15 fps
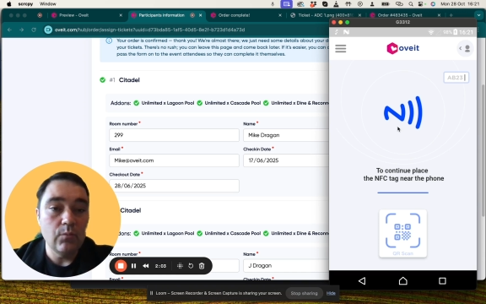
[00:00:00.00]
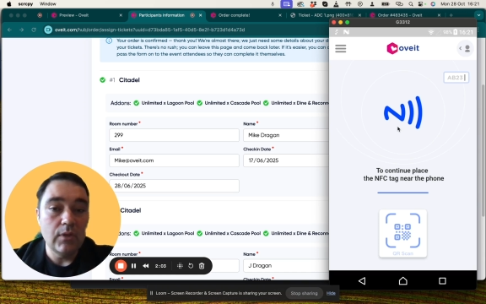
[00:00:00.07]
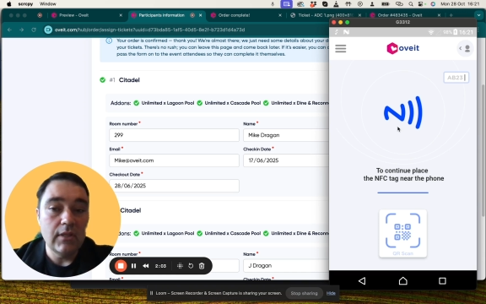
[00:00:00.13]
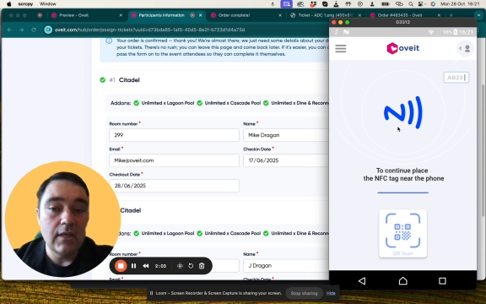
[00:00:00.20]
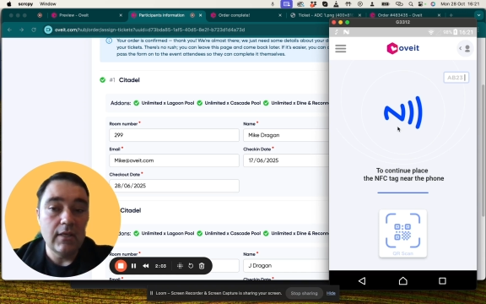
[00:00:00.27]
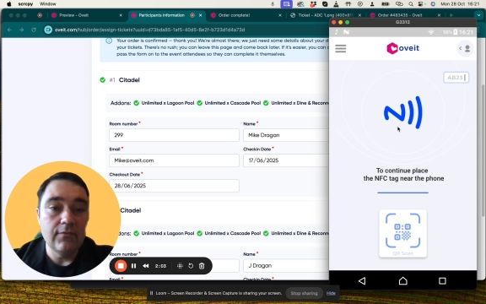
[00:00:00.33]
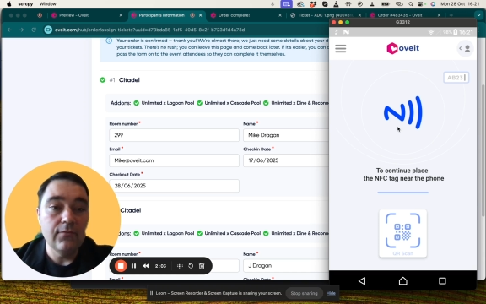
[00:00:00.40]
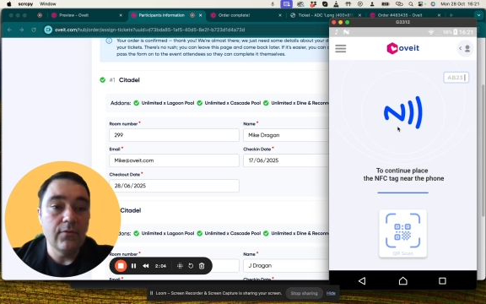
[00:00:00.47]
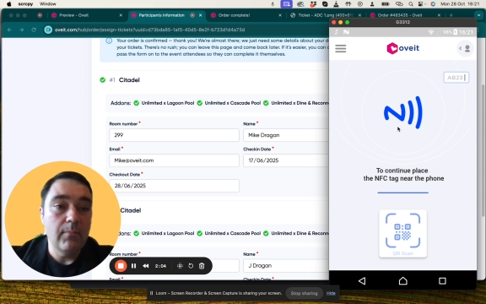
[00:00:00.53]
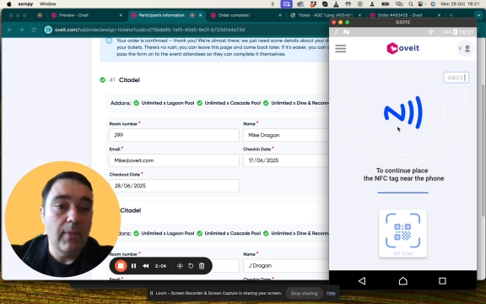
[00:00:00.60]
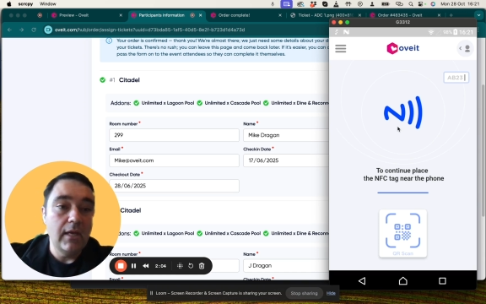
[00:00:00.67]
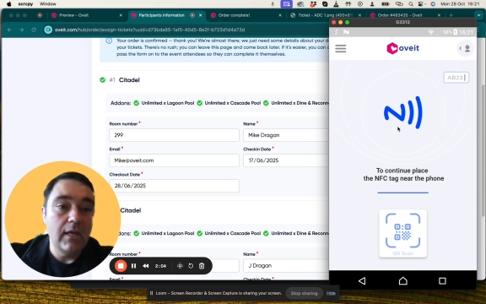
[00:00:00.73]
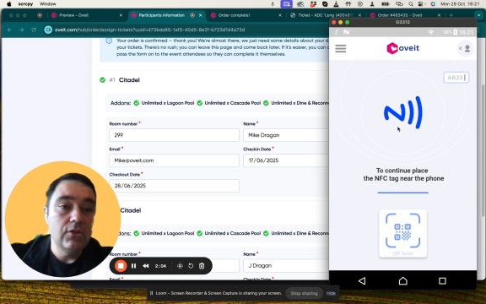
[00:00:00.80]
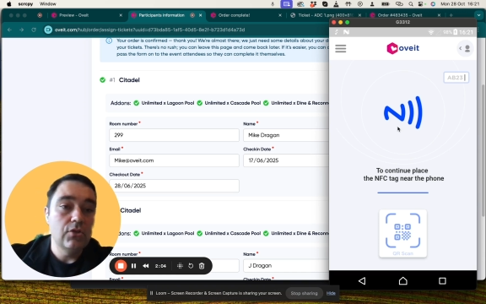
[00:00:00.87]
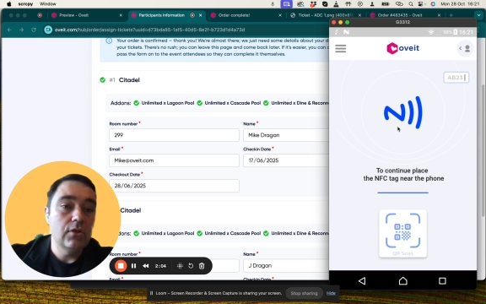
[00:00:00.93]
with the
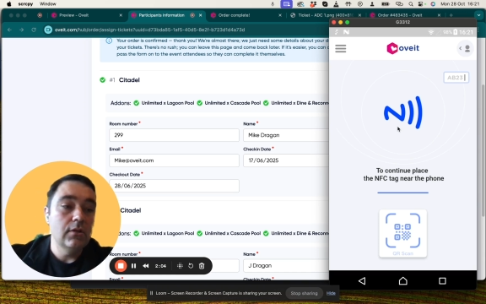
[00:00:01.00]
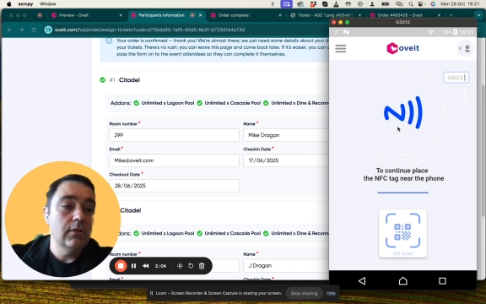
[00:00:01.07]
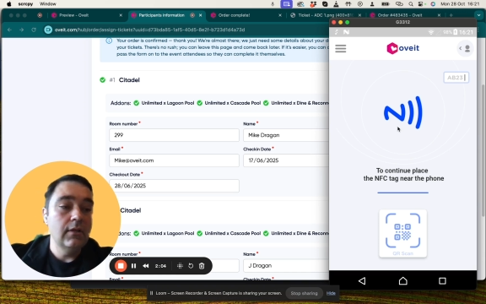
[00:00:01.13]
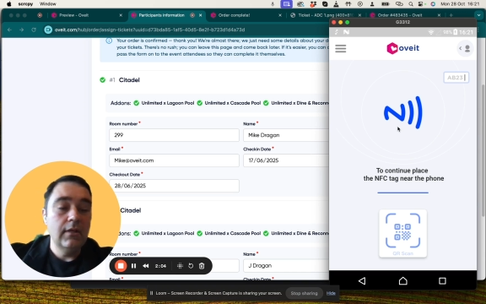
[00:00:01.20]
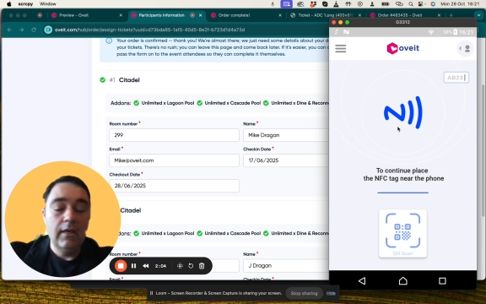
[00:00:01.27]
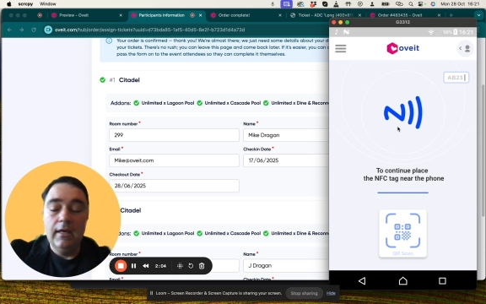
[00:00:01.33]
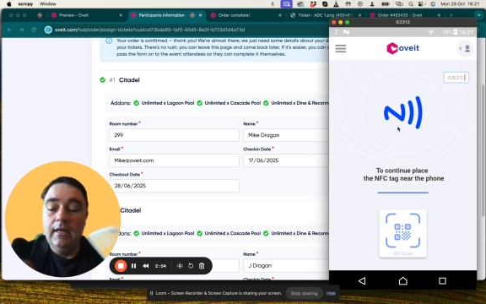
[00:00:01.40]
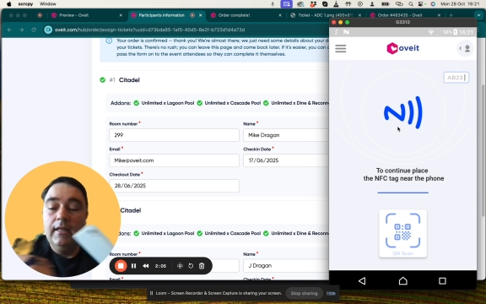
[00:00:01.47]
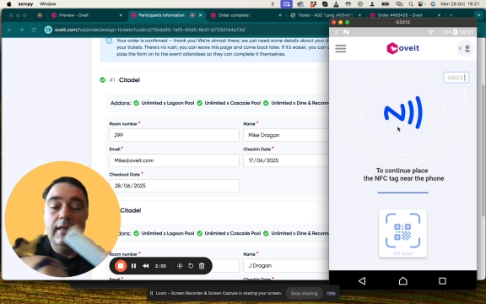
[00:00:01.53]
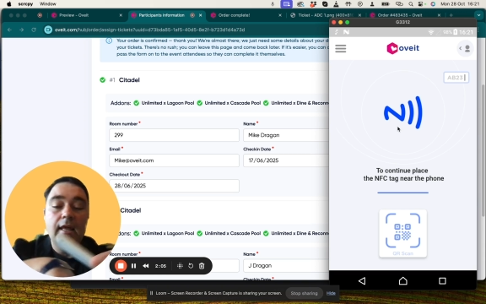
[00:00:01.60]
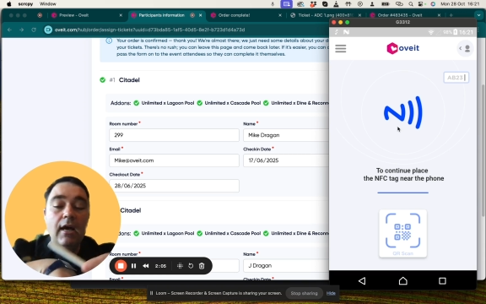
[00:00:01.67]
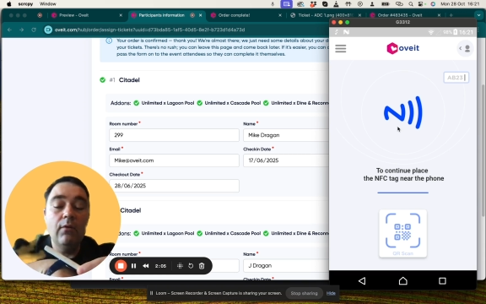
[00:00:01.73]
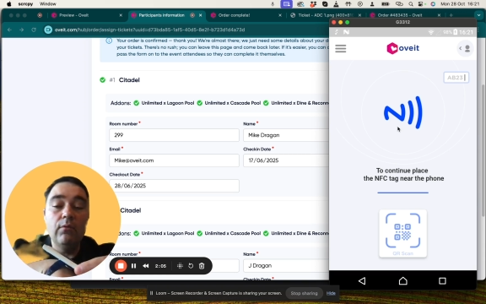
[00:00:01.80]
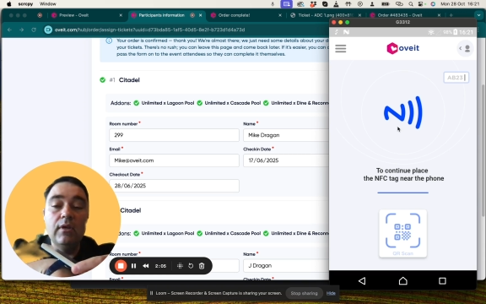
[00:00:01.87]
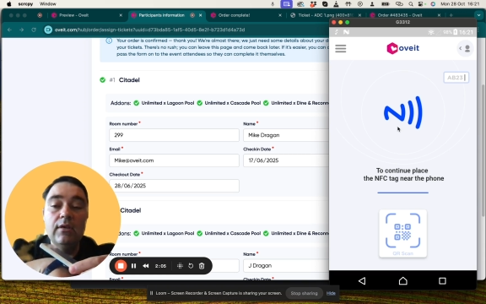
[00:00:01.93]
information, and
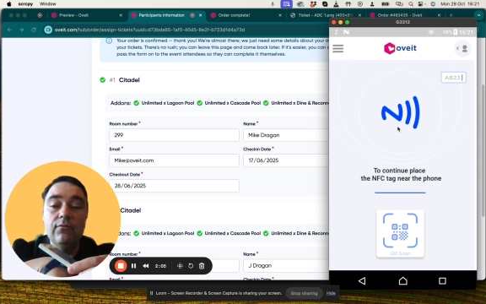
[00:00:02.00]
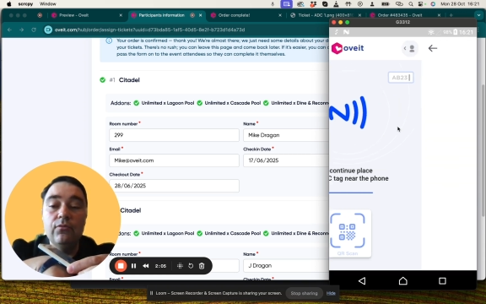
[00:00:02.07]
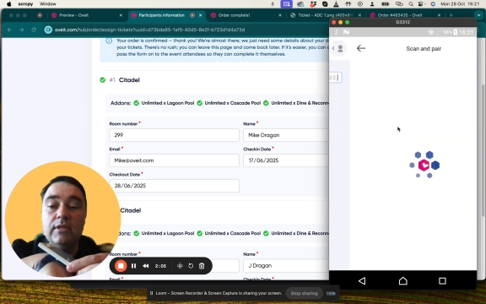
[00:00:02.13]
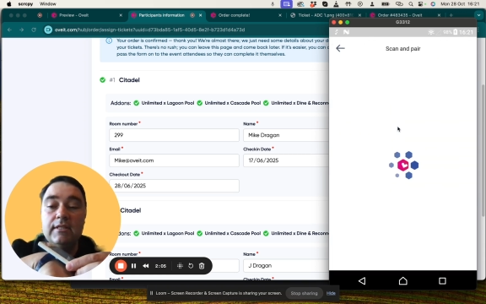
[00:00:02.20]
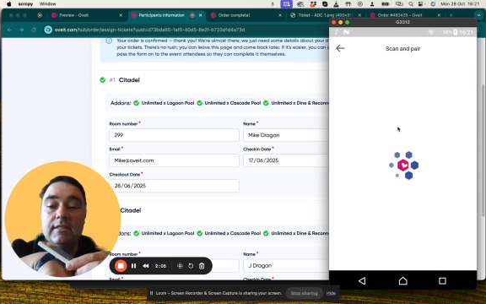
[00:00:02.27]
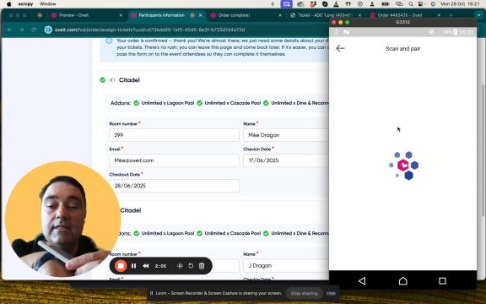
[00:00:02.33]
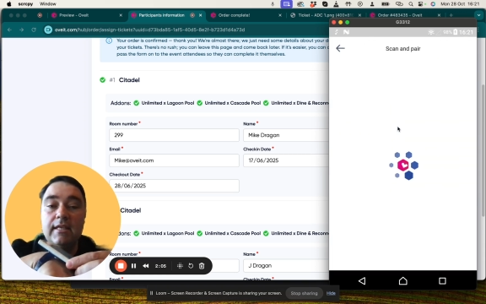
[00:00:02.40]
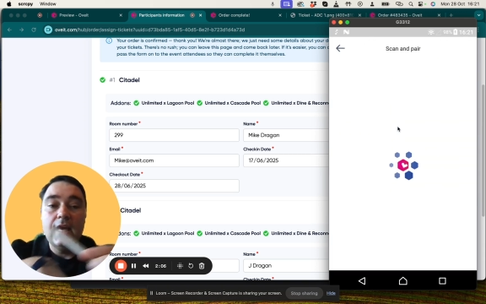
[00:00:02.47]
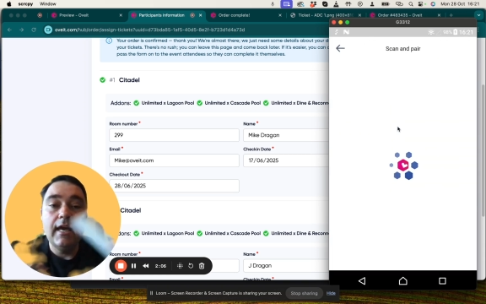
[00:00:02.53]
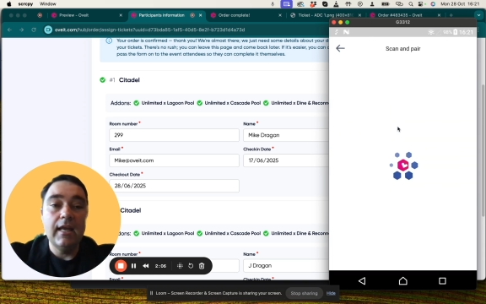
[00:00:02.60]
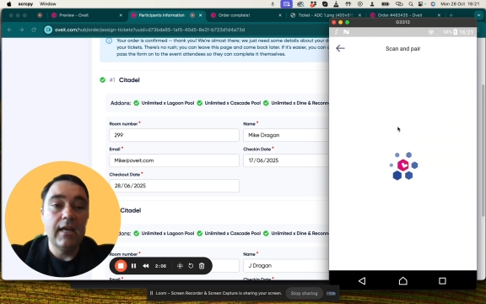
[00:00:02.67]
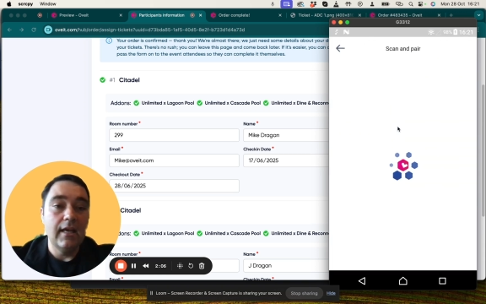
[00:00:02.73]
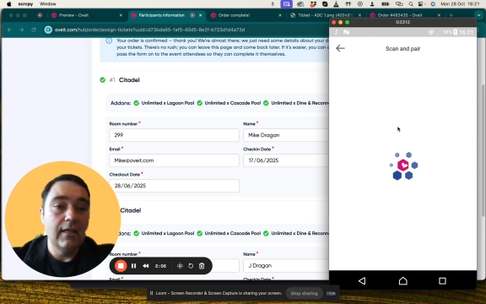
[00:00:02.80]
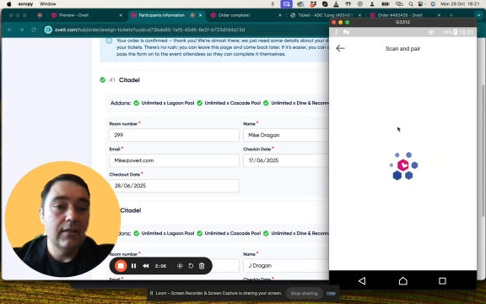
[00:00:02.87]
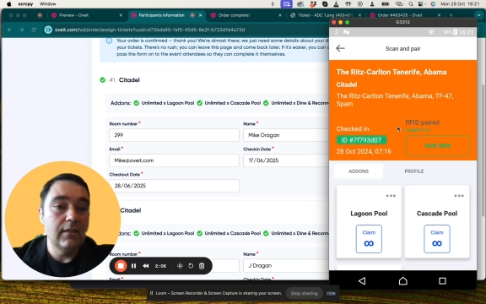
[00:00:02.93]
now if we scan
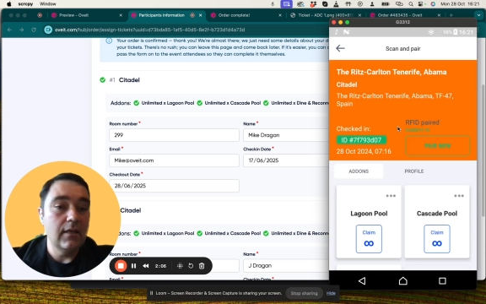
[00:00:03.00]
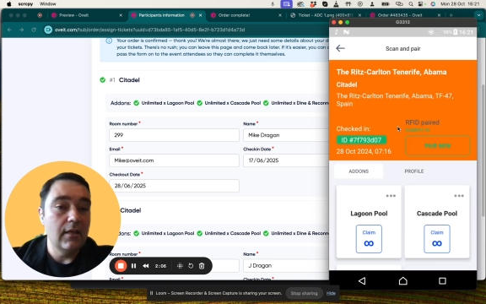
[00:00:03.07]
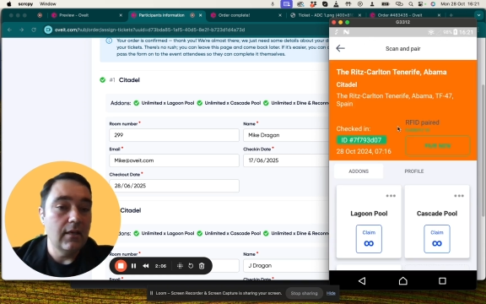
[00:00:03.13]
it,